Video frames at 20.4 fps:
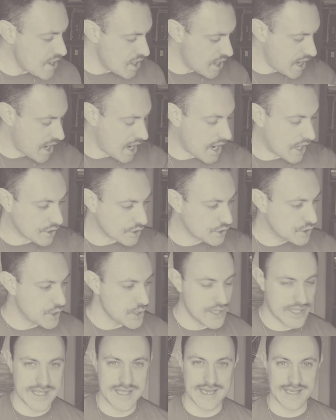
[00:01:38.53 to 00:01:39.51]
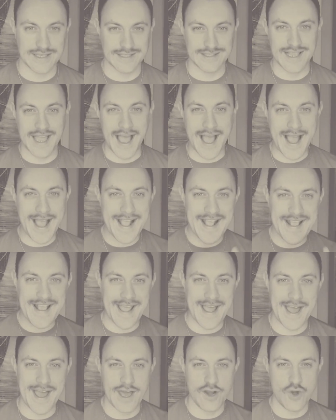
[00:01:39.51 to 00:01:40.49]
are two things. I
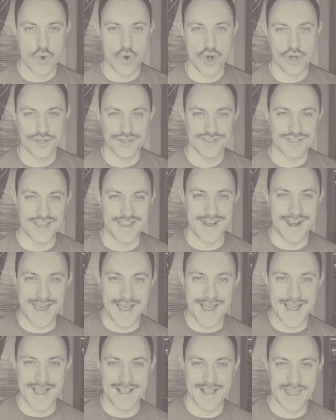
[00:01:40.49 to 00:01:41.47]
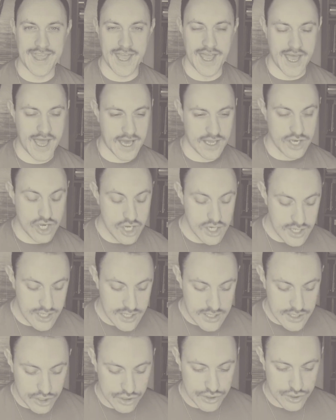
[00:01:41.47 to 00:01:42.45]
cannot and I can.
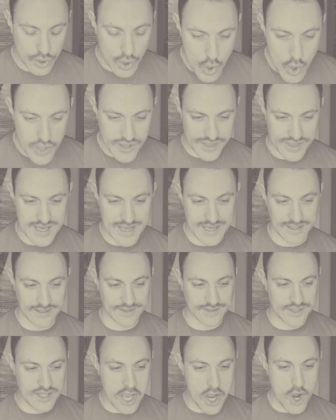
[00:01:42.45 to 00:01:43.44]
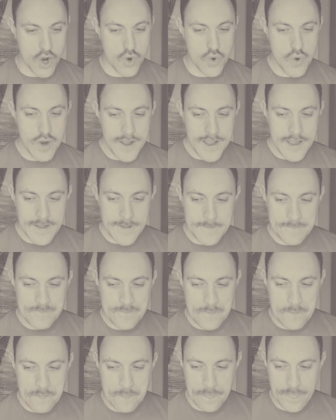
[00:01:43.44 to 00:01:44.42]
Two things. Now,
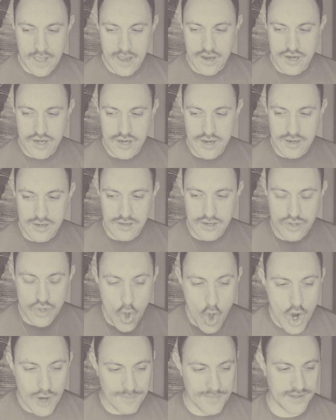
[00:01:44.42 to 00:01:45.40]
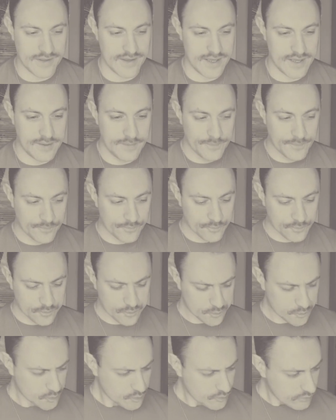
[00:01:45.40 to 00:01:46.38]
normally,
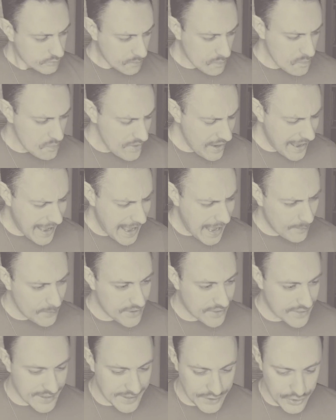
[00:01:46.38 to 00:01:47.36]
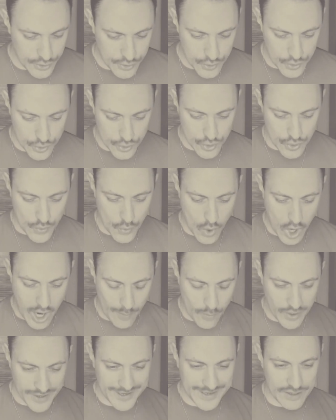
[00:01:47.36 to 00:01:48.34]
I would think, you know, I want to
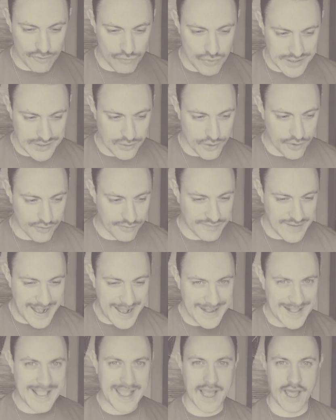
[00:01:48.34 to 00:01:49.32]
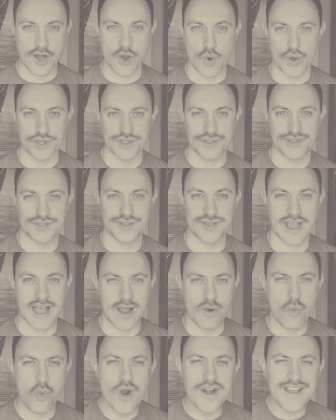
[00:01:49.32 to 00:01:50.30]
get rid of I cannots. I want
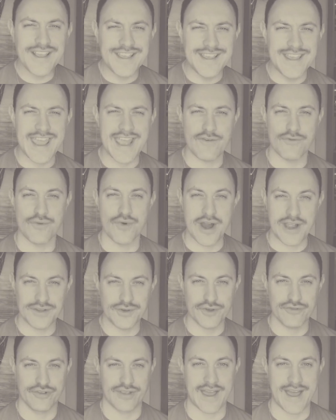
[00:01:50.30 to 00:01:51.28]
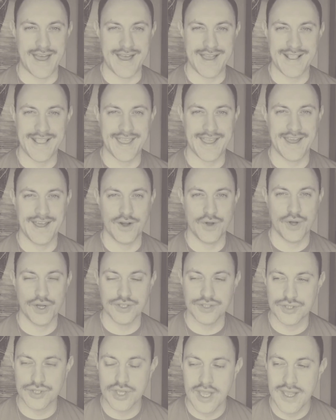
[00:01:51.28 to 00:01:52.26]
to get rid of I cannots.
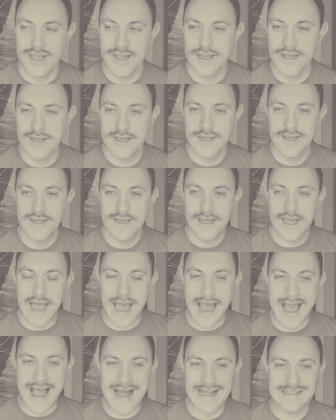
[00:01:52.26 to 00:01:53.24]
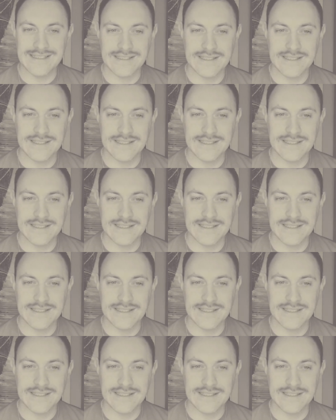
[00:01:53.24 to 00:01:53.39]
And